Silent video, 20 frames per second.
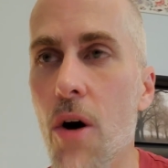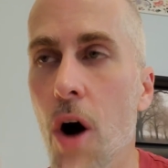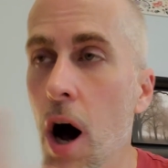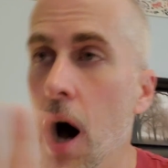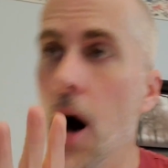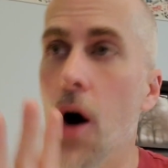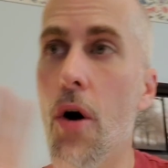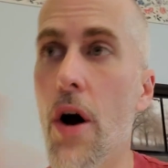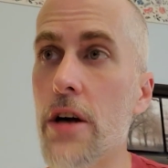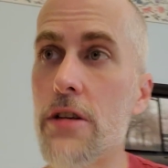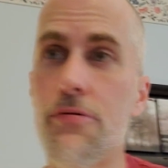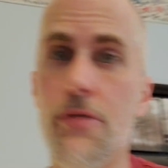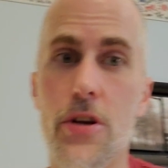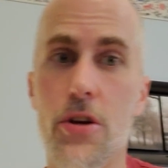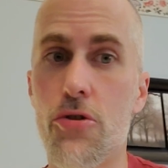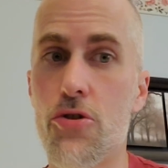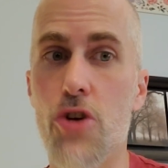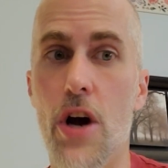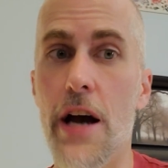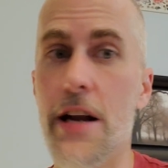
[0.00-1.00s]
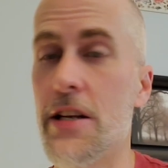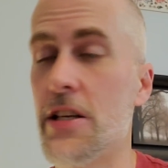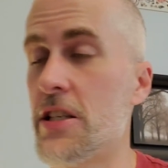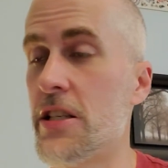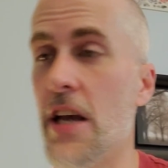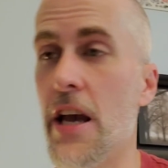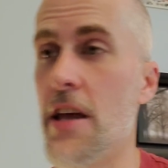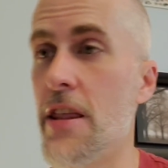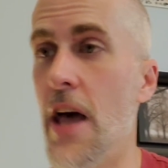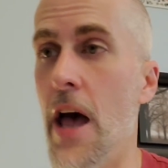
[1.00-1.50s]
Oh, archfiend, are you trying to
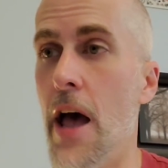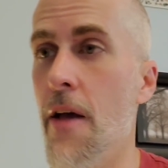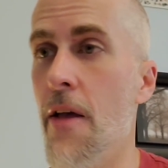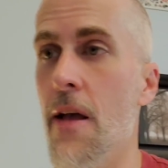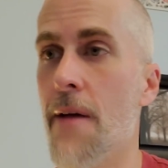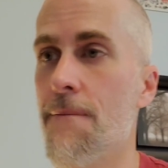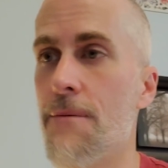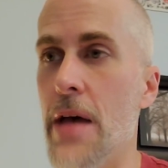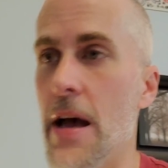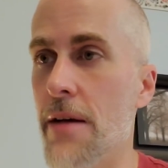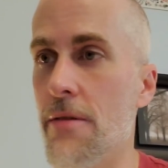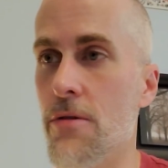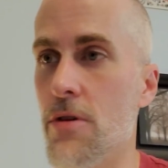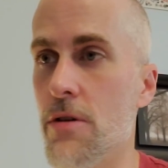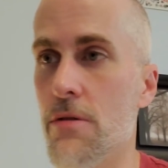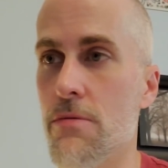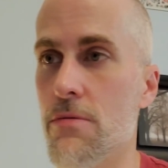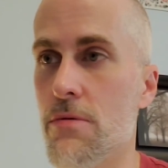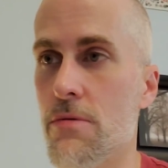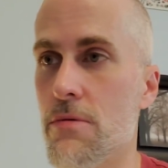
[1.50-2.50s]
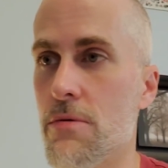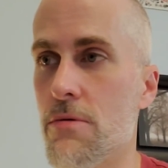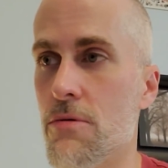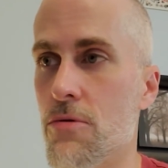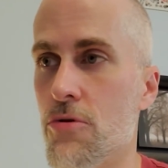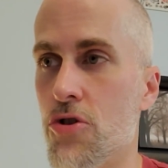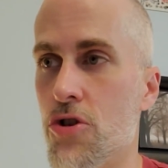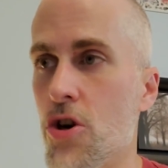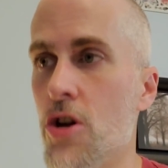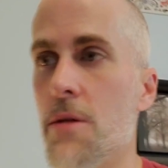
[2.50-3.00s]
say that, that uh,
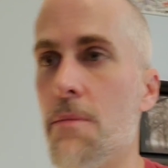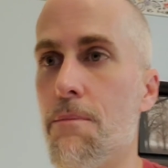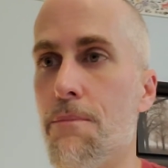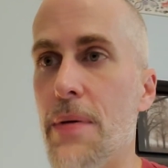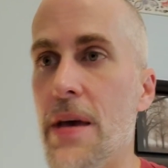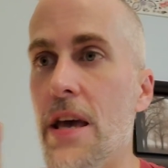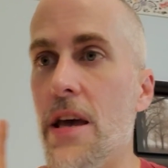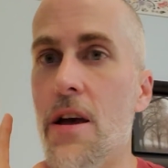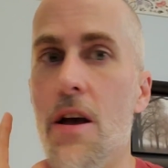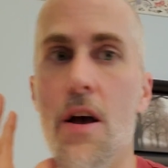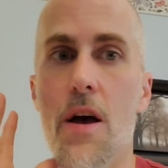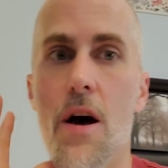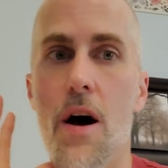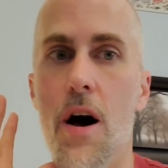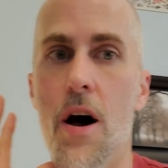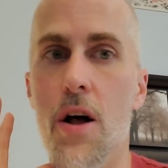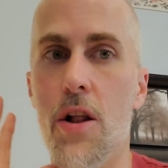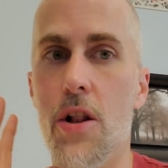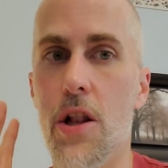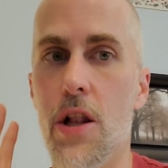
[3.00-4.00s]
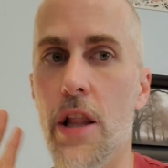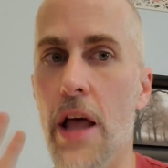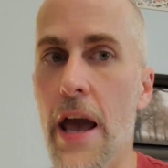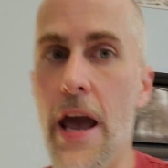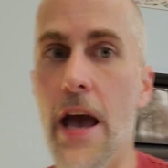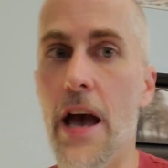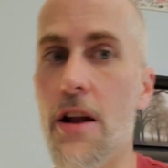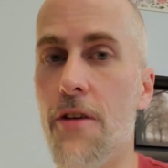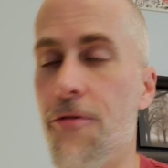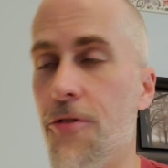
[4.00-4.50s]
there shouldn't be a
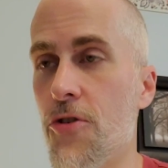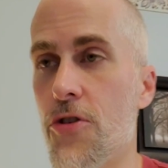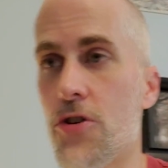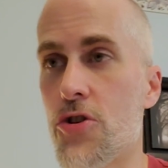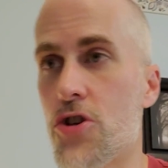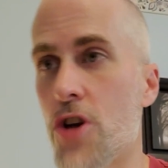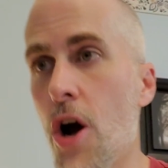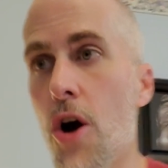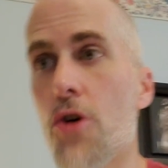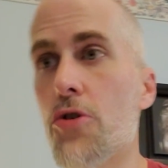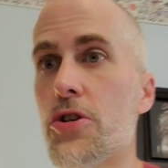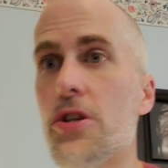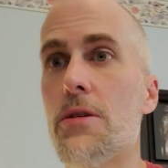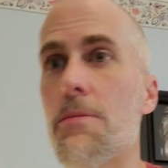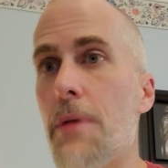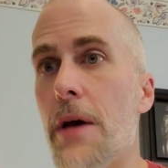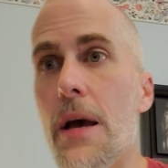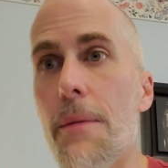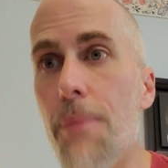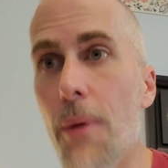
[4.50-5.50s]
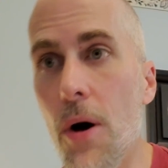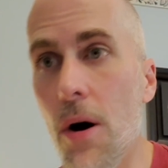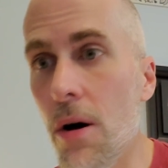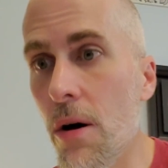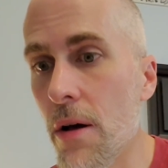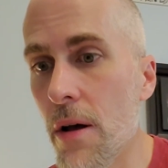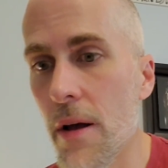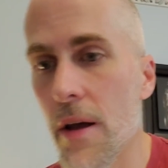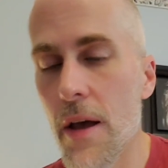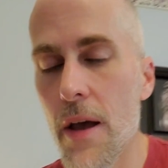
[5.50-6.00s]
land for the chosen
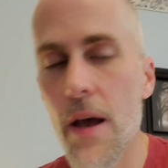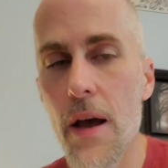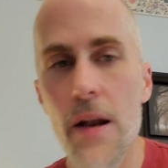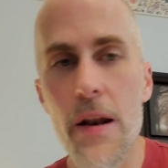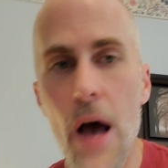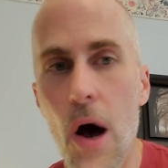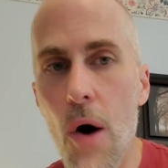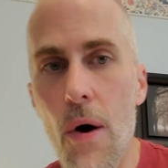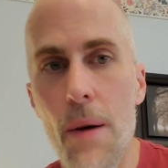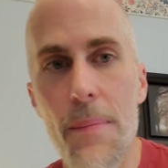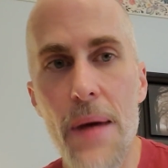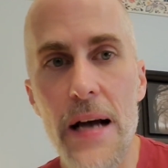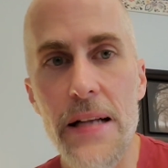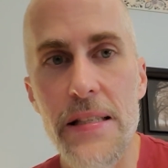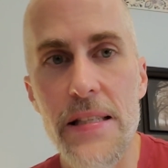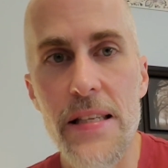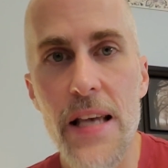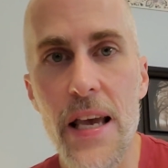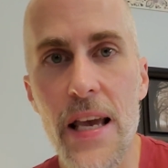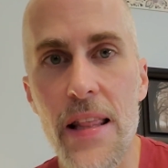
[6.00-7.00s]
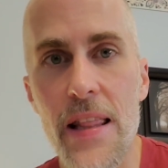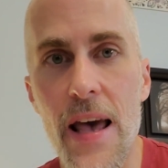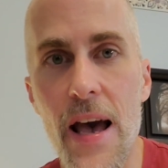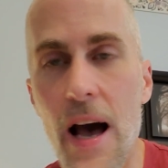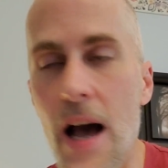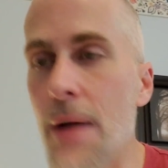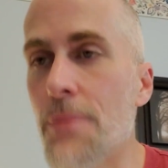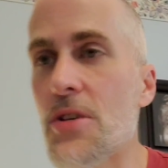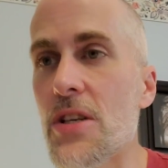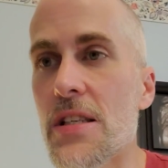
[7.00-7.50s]
people? No, I'm not saying that.
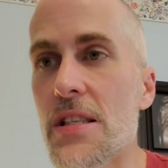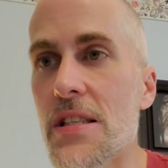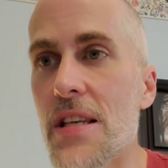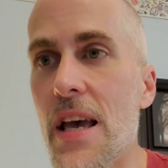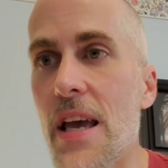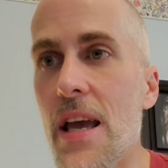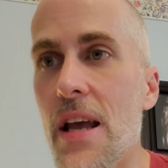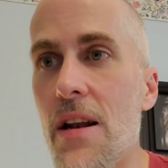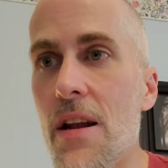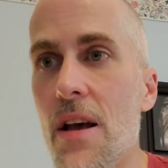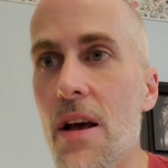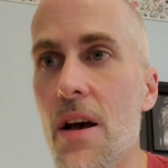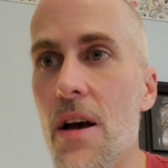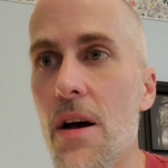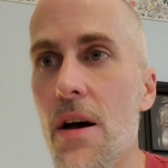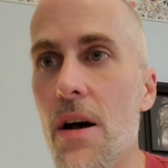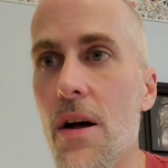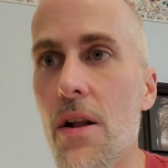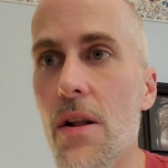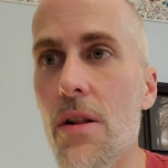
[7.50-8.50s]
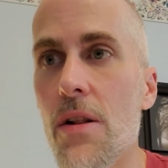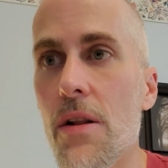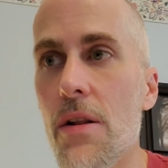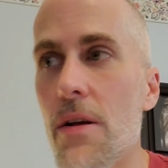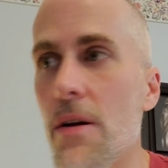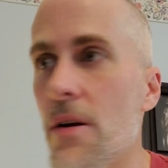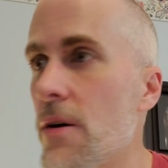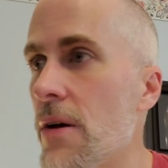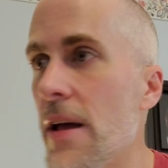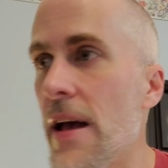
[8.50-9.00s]
I'm just saying, uh,
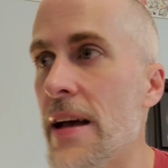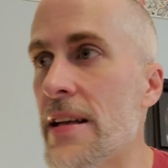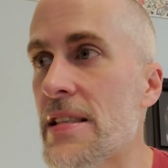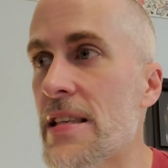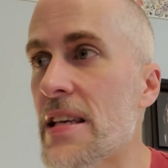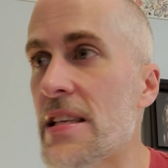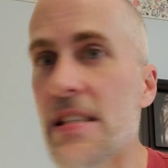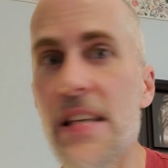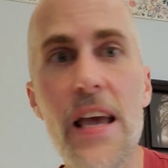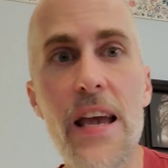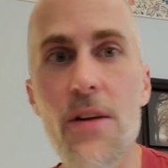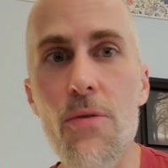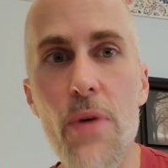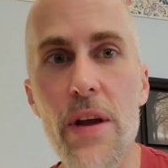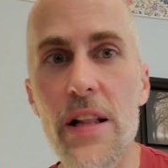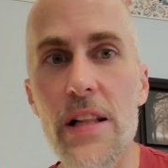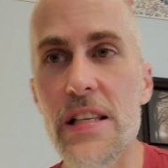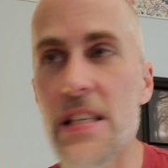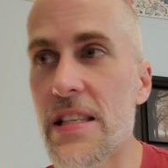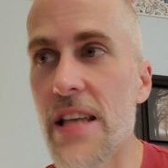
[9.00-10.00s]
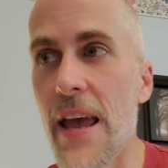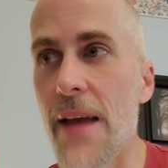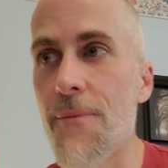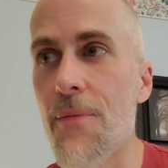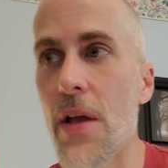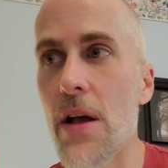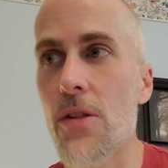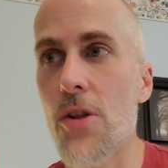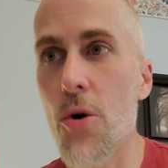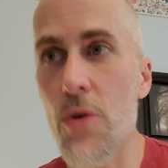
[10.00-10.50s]
as they say in real
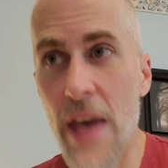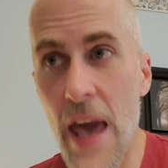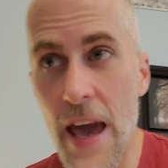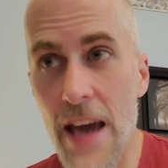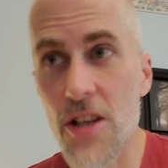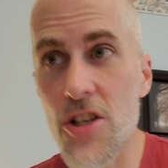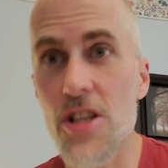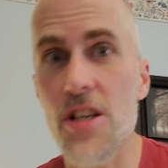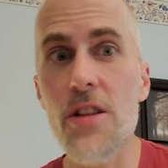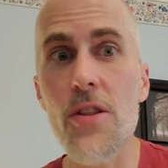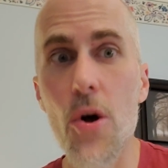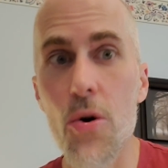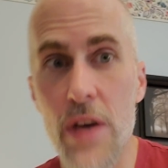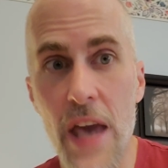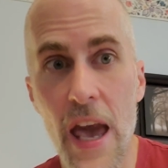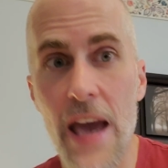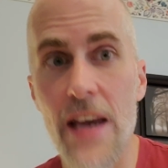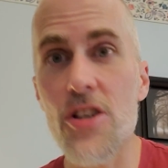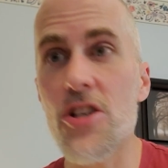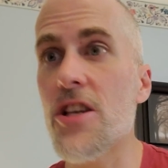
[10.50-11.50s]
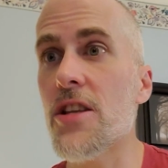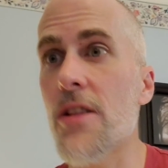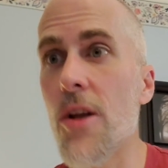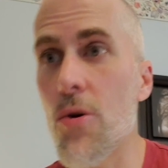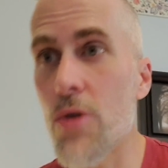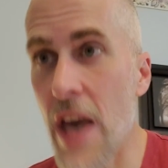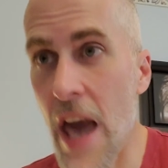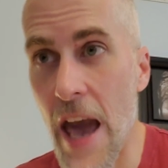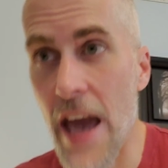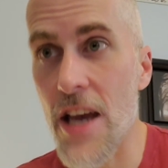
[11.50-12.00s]
estate, location, location,
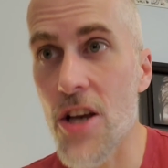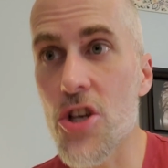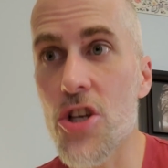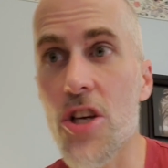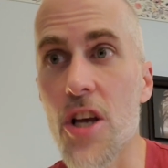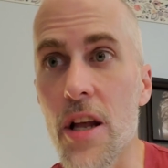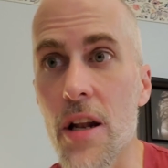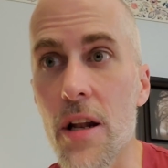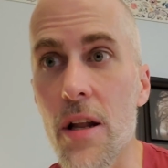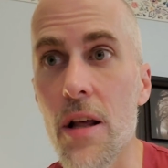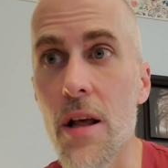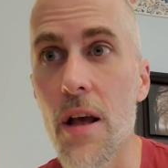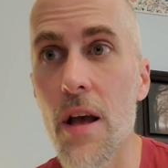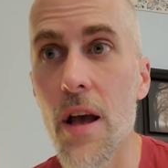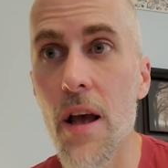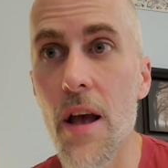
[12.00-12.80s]
location.